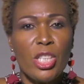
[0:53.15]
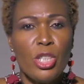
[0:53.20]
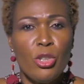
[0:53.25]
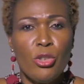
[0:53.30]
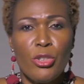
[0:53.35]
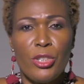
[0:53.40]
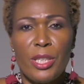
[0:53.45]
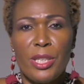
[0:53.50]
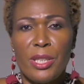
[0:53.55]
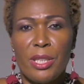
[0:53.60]

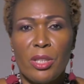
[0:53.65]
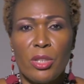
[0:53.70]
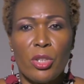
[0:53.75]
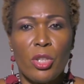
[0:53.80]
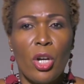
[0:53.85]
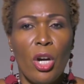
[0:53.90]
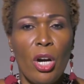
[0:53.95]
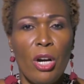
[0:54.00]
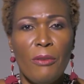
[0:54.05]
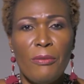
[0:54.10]
urine and
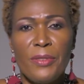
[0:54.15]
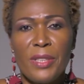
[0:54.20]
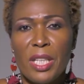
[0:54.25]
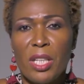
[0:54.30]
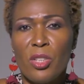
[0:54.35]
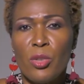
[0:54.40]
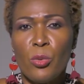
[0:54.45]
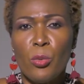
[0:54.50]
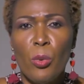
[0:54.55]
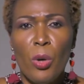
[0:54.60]
coughing
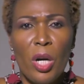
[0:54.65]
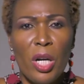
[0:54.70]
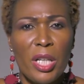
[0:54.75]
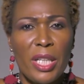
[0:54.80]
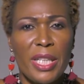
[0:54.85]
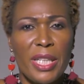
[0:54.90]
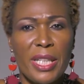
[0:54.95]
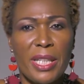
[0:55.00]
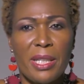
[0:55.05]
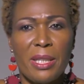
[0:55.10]
and
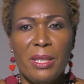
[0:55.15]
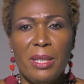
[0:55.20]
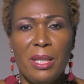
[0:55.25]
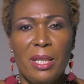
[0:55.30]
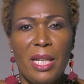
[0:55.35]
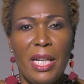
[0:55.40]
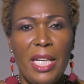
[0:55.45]
walking.